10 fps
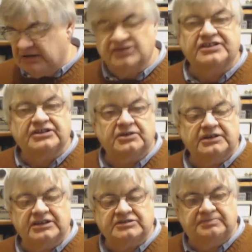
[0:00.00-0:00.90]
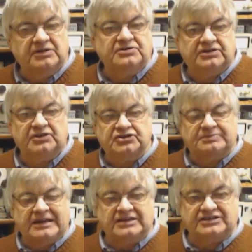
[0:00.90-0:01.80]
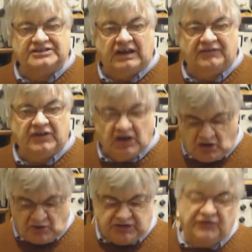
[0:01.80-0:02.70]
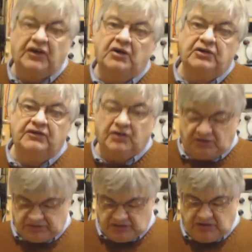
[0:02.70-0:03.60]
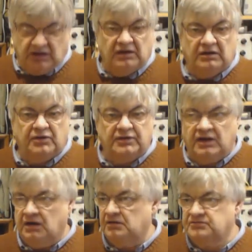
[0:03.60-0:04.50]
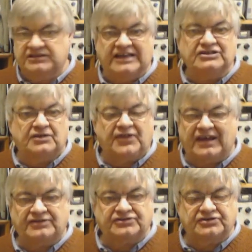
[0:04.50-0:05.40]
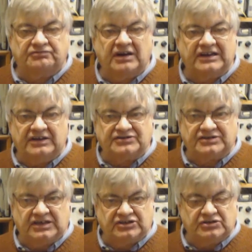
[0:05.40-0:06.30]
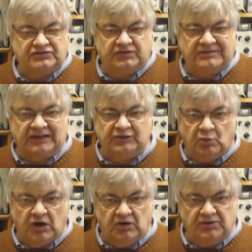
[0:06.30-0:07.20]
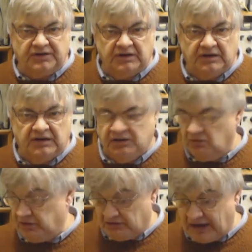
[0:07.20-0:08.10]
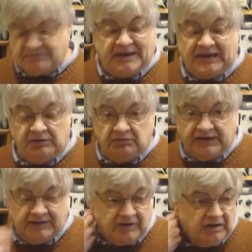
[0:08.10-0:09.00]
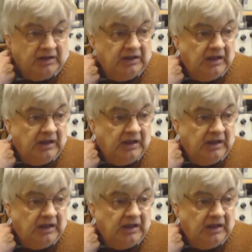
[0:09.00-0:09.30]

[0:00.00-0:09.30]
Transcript: because they're doing this Bluetooth speaker stuff. On your phone, you've got tens of thousands of radio stations from around the world, or your iPad or whatever.